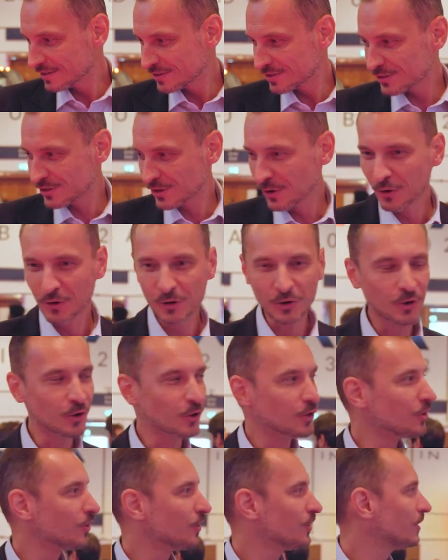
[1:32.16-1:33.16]
So
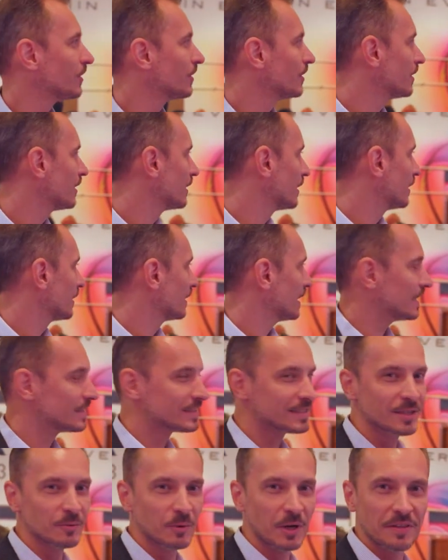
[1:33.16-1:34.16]
cool.
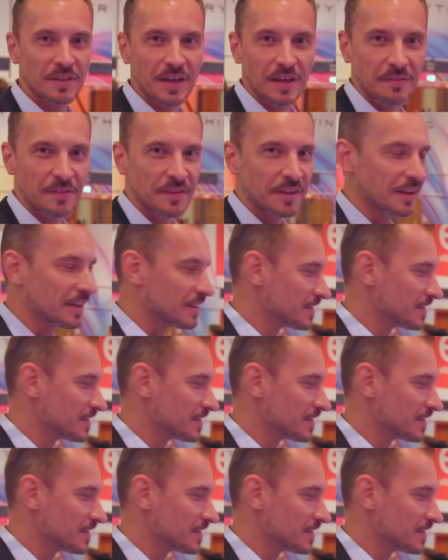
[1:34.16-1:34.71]
Let's see what that thing